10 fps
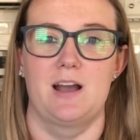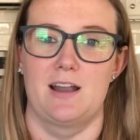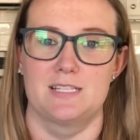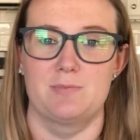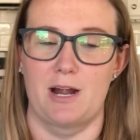
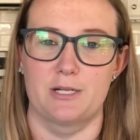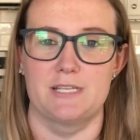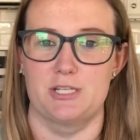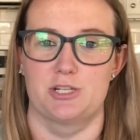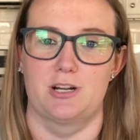God inspired
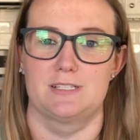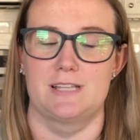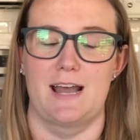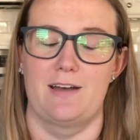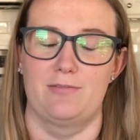t-shirts
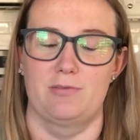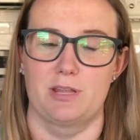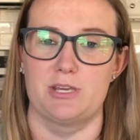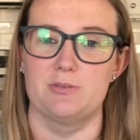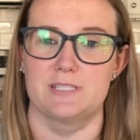that have
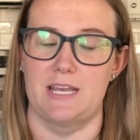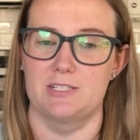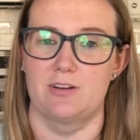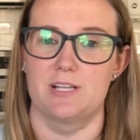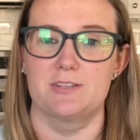really cute
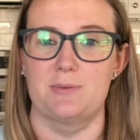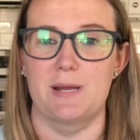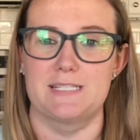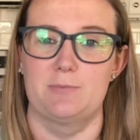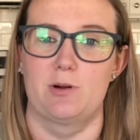sayings on it, so you
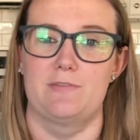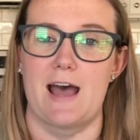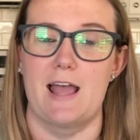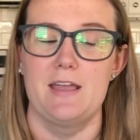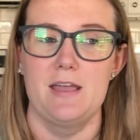might see more of
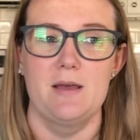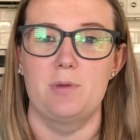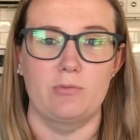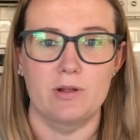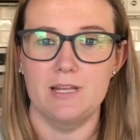that.
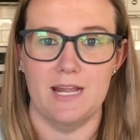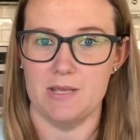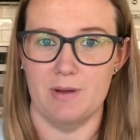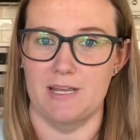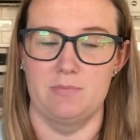But really
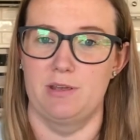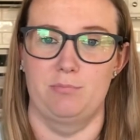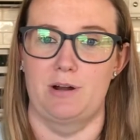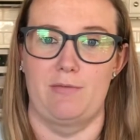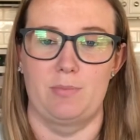anybody can be a
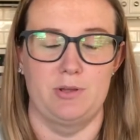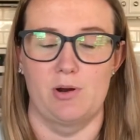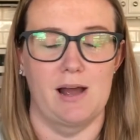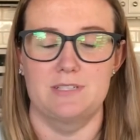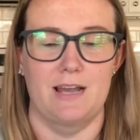brand rep. You
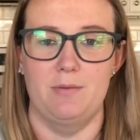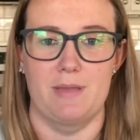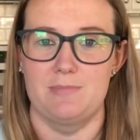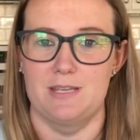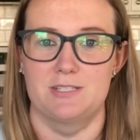don't have to have a
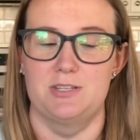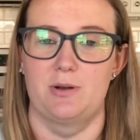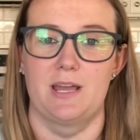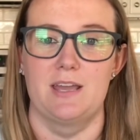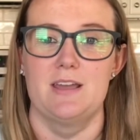baby to
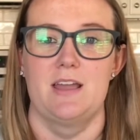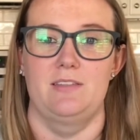do it.